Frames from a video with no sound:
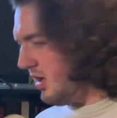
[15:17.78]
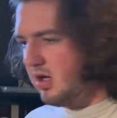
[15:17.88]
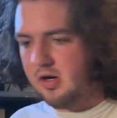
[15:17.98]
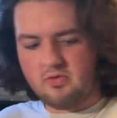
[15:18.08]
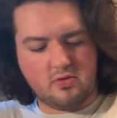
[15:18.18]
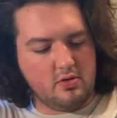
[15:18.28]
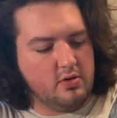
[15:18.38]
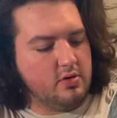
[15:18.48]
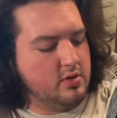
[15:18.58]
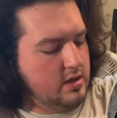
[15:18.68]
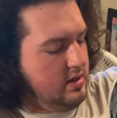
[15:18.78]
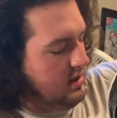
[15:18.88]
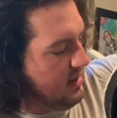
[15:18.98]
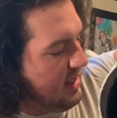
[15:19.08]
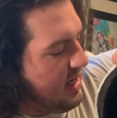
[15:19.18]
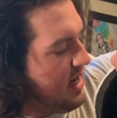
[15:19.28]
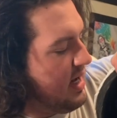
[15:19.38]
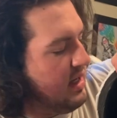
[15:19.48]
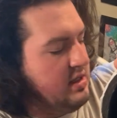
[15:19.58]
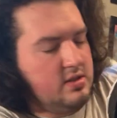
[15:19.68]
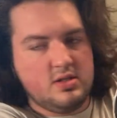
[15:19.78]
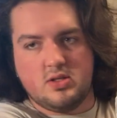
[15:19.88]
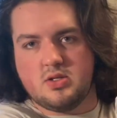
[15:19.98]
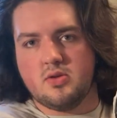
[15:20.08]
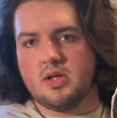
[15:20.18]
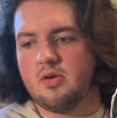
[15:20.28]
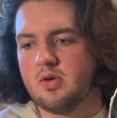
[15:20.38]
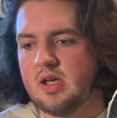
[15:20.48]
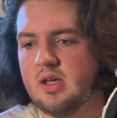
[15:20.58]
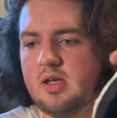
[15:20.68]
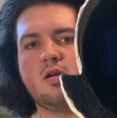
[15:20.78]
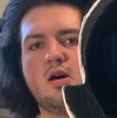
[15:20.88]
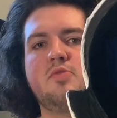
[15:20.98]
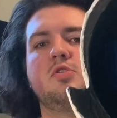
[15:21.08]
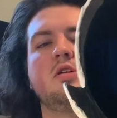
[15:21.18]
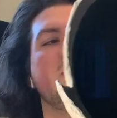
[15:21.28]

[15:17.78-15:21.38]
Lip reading: cover the eyes so they don't get covered